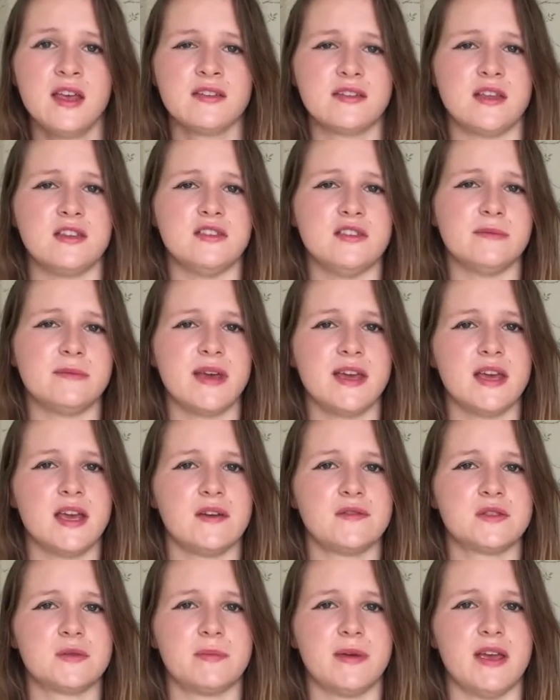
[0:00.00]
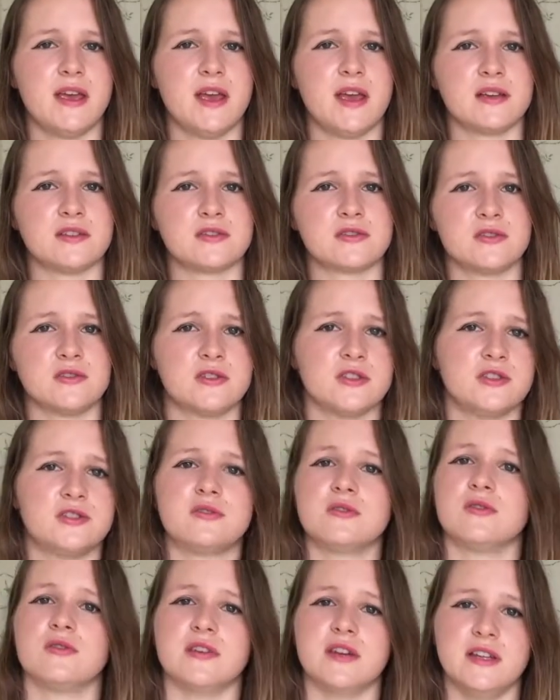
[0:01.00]
then you may have to pay extra to
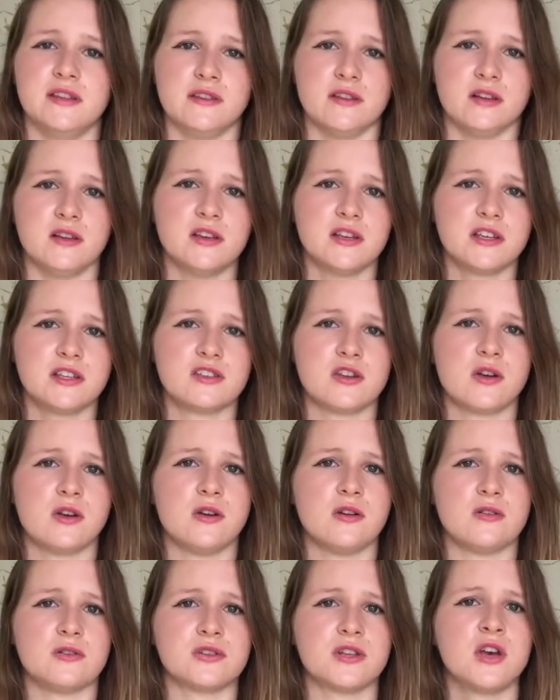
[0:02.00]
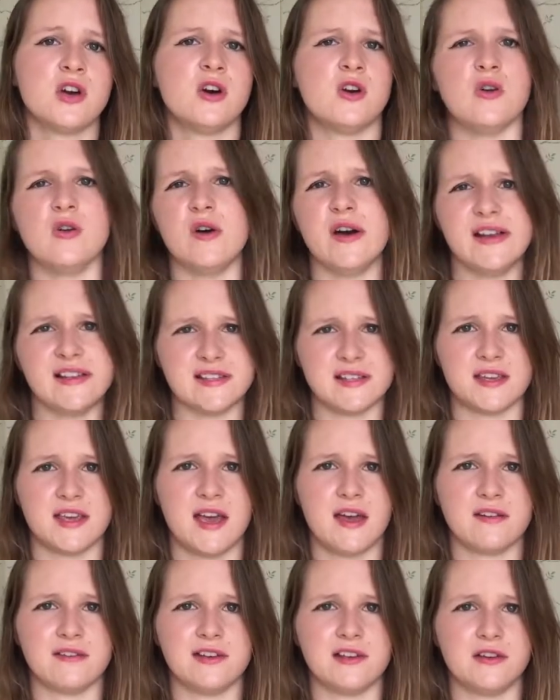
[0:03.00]
store it in the luggage hold or as a
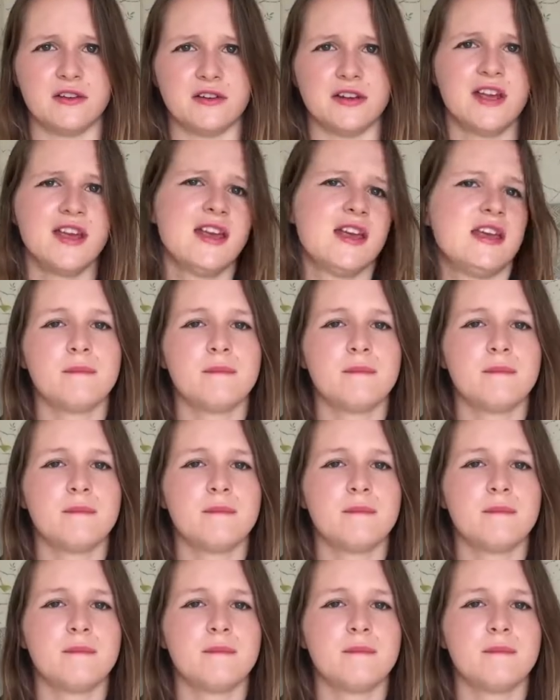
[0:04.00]
carry-on.